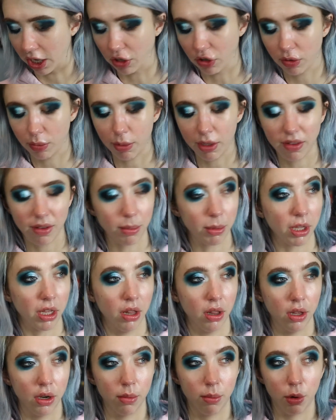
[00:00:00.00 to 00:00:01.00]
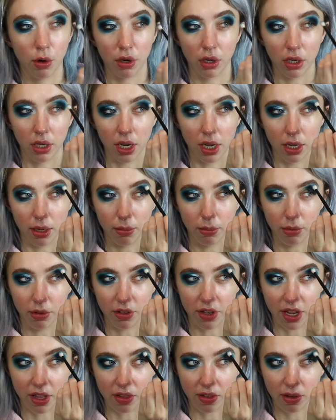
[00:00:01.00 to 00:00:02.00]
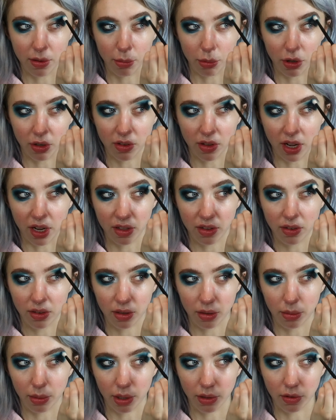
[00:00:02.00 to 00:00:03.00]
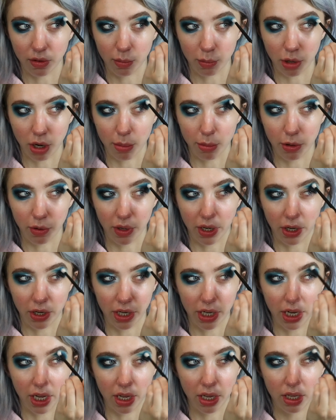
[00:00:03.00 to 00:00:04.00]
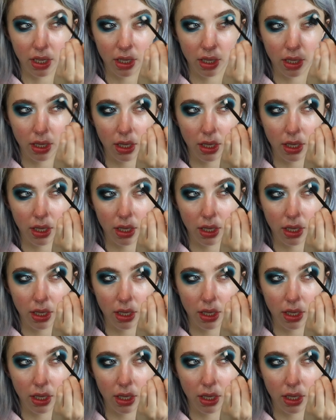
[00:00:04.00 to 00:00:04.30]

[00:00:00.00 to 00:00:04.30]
I just want something a little more dense and precise around this brow bone area,